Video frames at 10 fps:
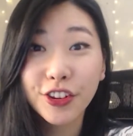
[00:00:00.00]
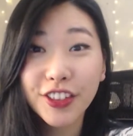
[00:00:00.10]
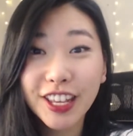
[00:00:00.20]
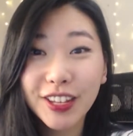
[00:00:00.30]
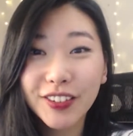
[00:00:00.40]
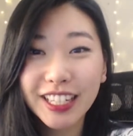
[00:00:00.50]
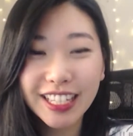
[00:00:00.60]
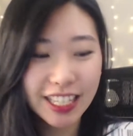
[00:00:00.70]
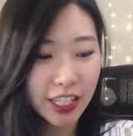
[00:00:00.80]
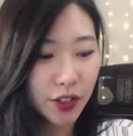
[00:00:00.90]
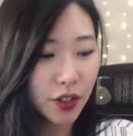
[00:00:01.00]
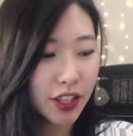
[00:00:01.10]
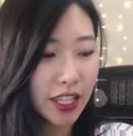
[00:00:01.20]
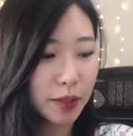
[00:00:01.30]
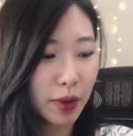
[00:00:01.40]
thing you can do,
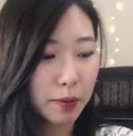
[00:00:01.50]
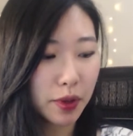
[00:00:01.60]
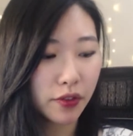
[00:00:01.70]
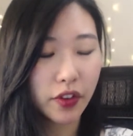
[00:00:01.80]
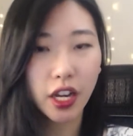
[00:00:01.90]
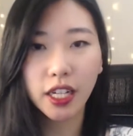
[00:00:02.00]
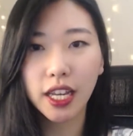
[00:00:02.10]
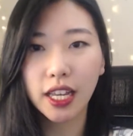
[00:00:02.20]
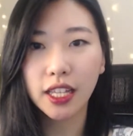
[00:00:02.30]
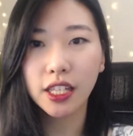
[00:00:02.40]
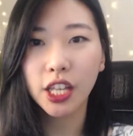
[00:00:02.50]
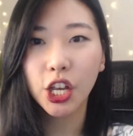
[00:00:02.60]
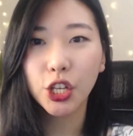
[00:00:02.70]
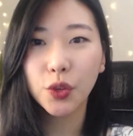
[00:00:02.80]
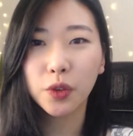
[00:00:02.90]
this might be fun, is
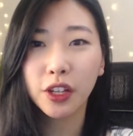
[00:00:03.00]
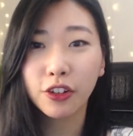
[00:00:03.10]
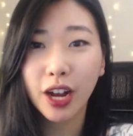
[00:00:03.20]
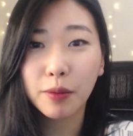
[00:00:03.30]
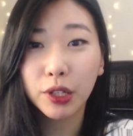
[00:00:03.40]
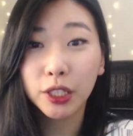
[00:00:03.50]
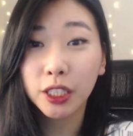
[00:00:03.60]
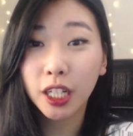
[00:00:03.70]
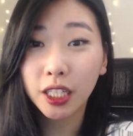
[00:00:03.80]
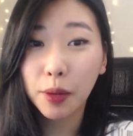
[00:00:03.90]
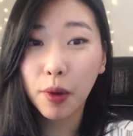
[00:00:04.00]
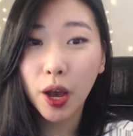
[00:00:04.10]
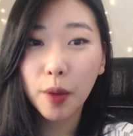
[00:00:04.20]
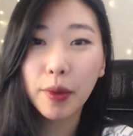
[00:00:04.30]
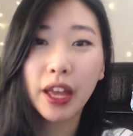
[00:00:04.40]
you can grab a
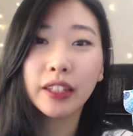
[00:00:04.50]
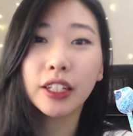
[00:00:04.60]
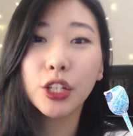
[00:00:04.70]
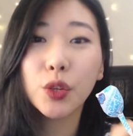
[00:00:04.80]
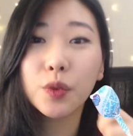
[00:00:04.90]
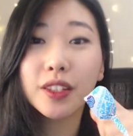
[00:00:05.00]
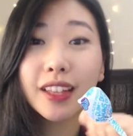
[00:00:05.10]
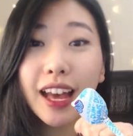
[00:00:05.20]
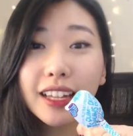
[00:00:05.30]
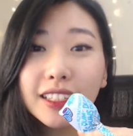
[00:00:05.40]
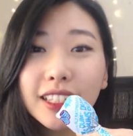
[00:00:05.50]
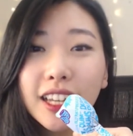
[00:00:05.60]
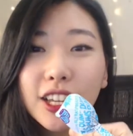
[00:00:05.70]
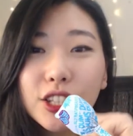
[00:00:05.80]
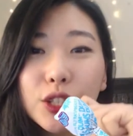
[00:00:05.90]
lollipop and then use that
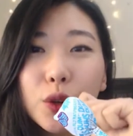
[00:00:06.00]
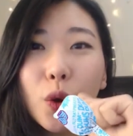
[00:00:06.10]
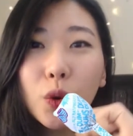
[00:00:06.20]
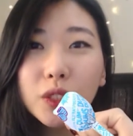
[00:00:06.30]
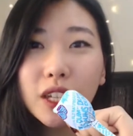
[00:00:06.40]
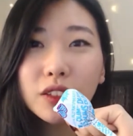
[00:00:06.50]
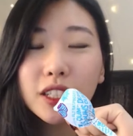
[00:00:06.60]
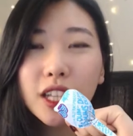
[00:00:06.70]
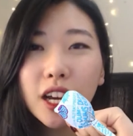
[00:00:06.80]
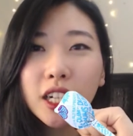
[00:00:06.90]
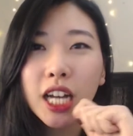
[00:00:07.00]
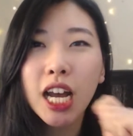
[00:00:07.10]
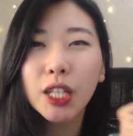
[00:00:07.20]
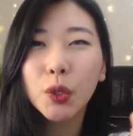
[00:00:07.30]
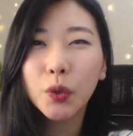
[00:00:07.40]
to hold down the tongue.
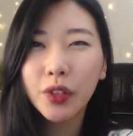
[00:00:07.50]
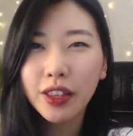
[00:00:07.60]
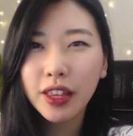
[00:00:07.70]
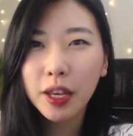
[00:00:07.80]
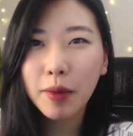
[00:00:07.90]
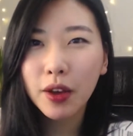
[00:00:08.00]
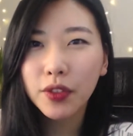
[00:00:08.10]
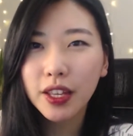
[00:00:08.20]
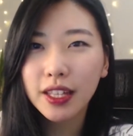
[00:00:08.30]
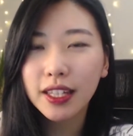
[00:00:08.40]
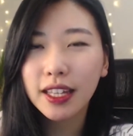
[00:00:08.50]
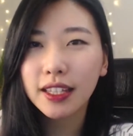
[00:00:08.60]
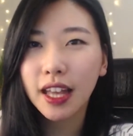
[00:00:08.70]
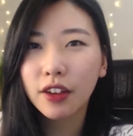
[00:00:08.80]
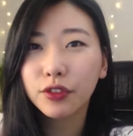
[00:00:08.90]
The only thing about this is
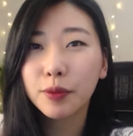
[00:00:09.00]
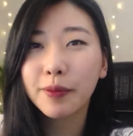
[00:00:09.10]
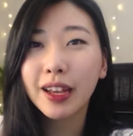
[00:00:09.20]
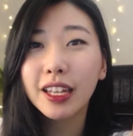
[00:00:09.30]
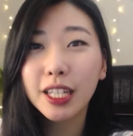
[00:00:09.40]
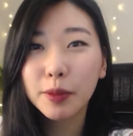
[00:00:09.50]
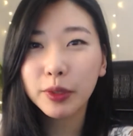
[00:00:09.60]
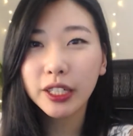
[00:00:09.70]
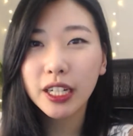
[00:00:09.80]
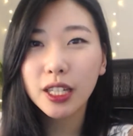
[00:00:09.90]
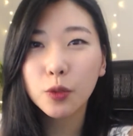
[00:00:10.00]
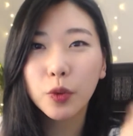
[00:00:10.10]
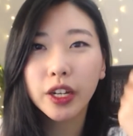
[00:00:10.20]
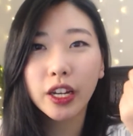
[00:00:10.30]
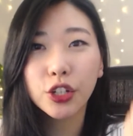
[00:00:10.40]
that from my experience, when
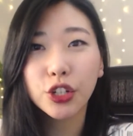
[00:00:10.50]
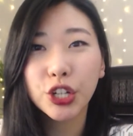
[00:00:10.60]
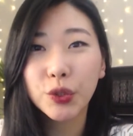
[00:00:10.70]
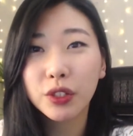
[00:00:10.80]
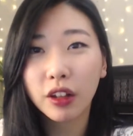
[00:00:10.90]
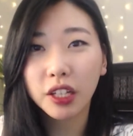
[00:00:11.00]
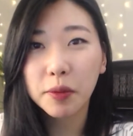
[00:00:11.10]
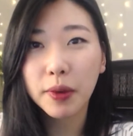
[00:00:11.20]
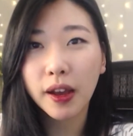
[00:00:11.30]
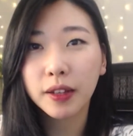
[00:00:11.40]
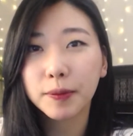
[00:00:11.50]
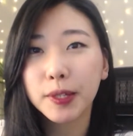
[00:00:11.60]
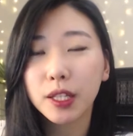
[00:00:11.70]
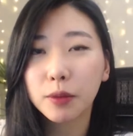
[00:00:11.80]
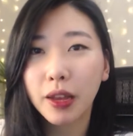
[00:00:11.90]
I introduce lollipops
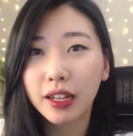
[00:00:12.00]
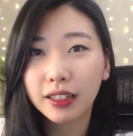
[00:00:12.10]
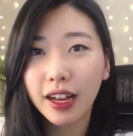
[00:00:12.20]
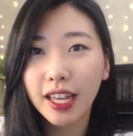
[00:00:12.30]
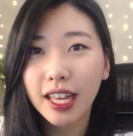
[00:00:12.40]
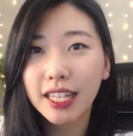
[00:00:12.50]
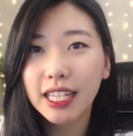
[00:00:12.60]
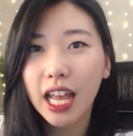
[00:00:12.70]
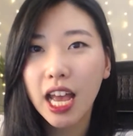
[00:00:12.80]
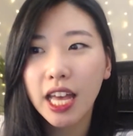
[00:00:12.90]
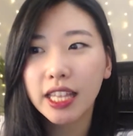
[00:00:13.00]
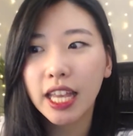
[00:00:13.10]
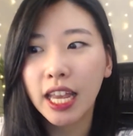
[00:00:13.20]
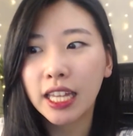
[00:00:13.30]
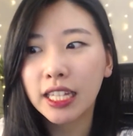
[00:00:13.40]
to my clients,
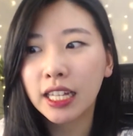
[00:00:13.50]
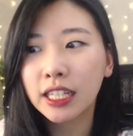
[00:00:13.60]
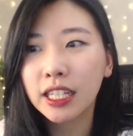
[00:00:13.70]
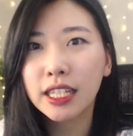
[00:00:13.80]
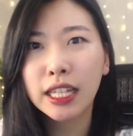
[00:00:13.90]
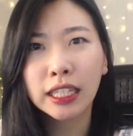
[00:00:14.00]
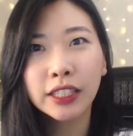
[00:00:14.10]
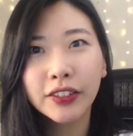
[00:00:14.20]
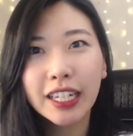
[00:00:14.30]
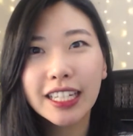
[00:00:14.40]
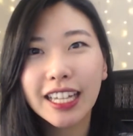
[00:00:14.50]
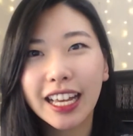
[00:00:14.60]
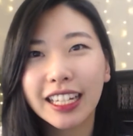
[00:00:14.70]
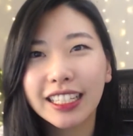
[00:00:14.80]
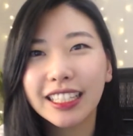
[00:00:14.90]
they tend to salivate
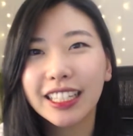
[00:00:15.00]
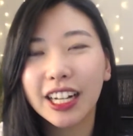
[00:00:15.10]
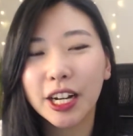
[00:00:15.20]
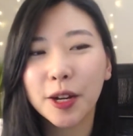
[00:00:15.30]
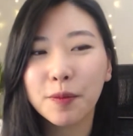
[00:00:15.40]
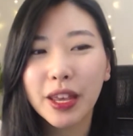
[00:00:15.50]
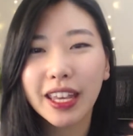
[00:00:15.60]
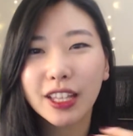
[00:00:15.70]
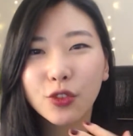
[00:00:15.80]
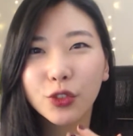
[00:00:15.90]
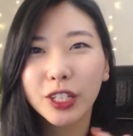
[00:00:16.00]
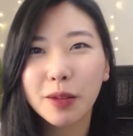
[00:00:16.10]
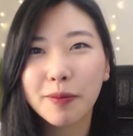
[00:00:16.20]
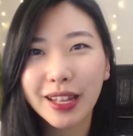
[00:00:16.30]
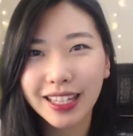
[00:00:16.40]
and it gets really
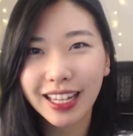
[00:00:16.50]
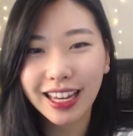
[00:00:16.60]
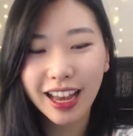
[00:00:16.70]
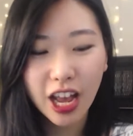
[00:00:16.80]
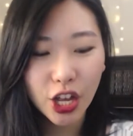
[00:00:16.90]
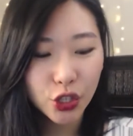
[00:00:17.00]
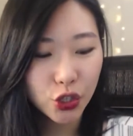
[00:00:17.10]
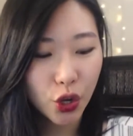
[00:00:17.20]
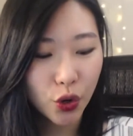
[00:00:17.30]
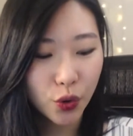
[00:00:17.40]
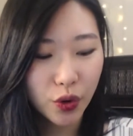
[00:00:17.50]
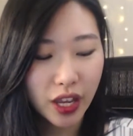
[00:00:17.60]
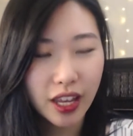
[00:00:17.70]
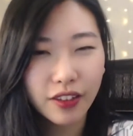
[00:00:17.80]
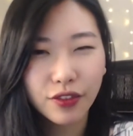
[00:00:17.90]
messy. So
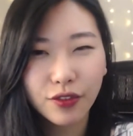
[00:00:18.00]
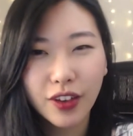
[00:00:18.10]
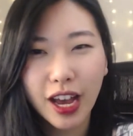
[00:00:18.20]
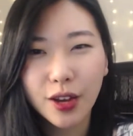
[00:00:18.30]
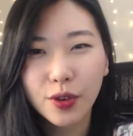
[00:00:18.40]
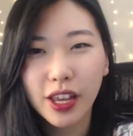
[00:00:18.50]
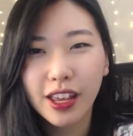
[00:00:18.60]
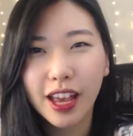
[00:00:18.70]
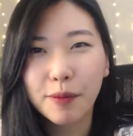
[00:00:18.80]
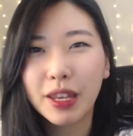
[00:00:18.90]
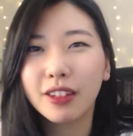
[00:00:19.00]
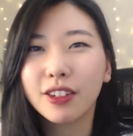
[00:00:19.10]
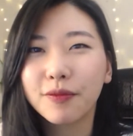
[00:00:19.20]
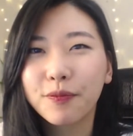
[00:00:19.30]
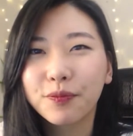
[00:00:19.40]
if
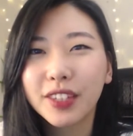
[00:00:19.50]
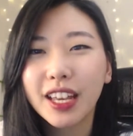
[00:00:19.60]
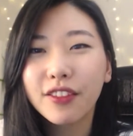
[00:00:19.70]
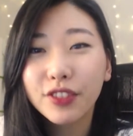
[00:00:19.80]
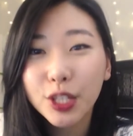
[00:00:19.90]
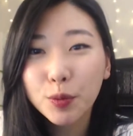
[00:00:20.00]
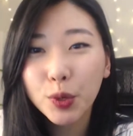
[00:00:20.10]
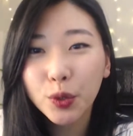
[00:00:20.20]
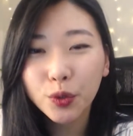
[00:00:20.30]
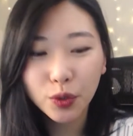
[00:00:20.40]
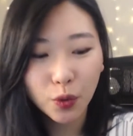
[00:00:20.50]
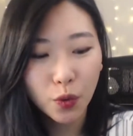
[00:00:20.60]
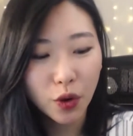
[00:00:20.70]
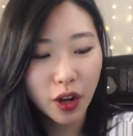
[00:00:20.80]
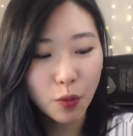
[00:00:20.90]
the spoon
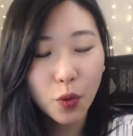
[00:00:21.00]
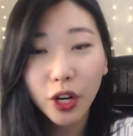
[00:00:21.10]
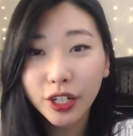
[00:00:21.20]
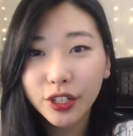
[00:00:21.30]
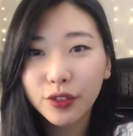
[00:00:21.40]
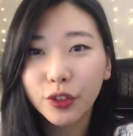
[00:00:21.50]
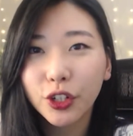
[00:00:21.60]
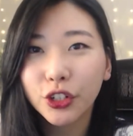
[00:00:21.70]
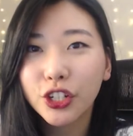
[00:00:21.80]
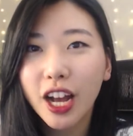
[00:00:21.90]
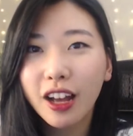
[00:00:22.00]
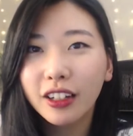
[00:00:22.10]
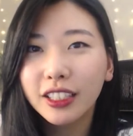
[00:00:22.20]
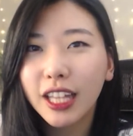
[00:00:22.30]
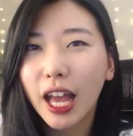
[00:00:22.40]
works for your
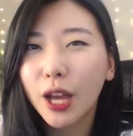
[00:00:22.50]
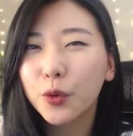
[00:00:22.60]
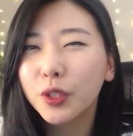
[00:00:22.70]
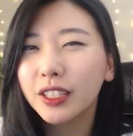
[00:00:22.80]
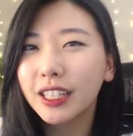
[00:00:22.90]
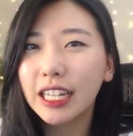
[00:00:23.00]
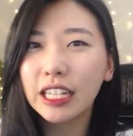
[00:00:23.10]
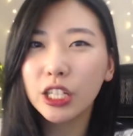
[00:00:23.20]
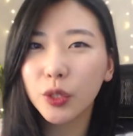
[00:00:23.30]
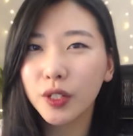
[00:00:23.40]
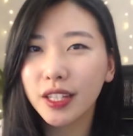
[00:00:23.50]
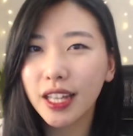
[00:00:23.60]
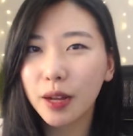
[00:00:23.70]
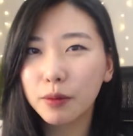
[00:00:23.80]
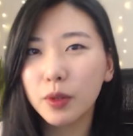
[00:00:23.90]
child, I would lean towards
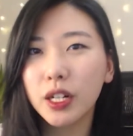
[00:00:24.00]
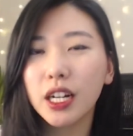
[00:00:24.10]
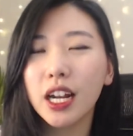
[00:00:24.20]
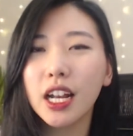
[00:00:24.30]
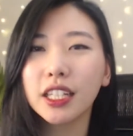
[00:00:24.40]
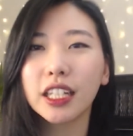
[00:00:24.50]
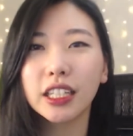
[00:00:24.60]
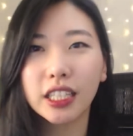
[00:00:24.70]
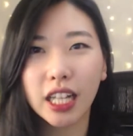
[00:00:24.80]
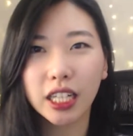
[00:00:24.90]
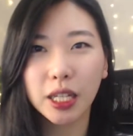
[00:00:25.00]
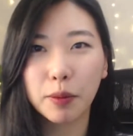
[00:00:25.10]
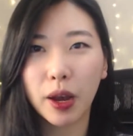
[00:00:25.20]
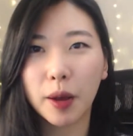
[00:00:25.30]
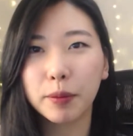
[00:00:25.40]
that more than the
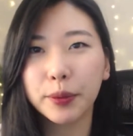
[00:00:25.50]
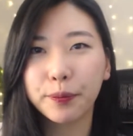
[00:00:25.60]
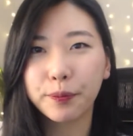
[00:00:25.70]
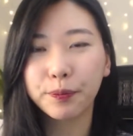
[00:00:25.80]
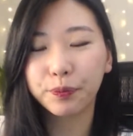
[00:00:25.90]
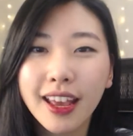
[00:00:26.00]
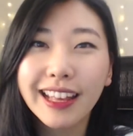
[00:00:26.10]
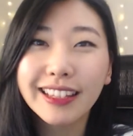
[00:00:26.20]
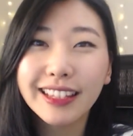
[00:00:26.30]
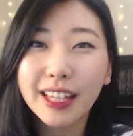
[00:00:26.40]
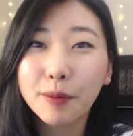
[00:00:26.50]
lollipop. in some